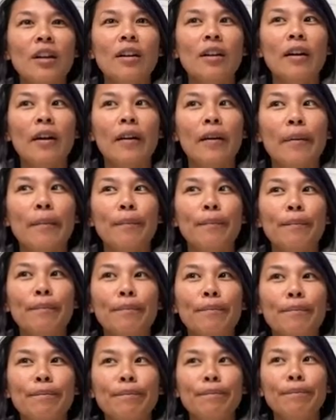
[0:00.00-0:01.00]
um,
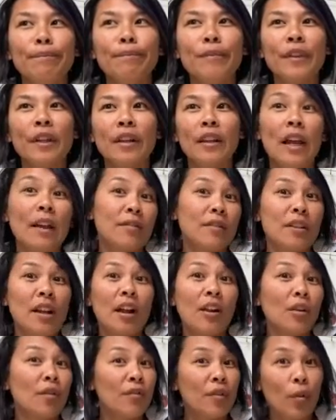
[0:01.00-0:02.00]
the
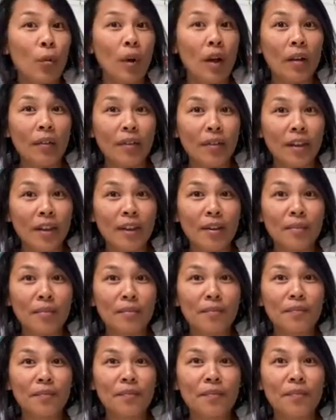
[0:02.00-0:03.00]
lifestyle of the wealthy,
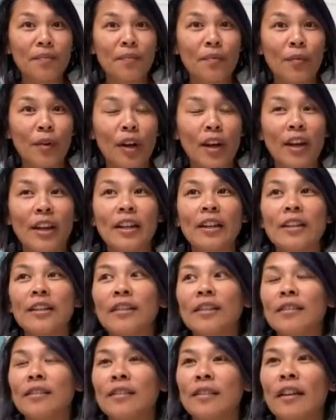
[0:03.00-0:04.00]
right?
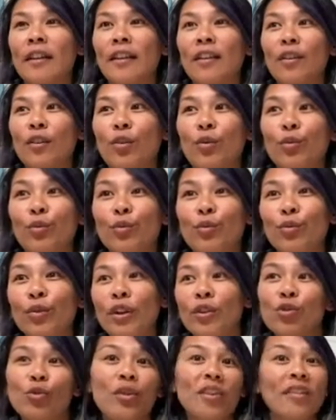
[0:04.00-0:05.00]
It's like who
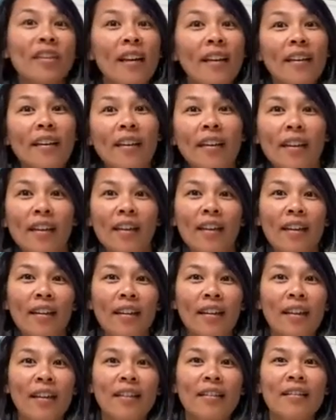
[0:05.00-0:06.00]
enjoys
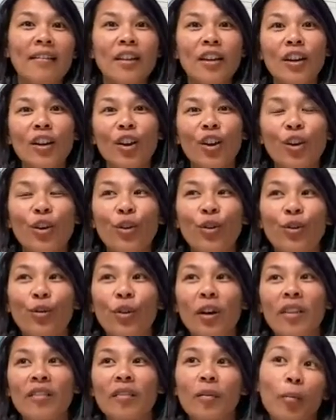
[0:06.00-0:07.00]
hiking and who
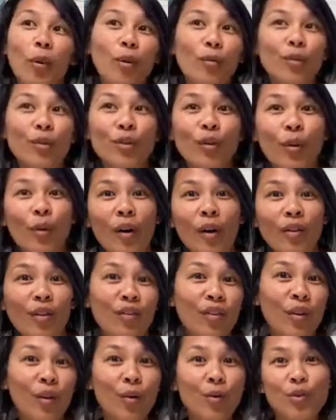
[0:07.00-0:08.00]
has a boat to go out
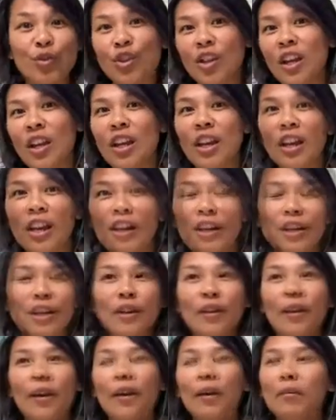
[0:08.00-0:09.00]
in the ocean,
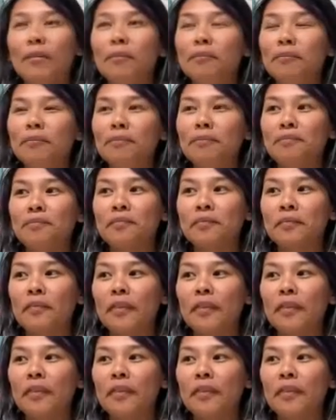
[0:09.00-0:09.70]
you know. Um,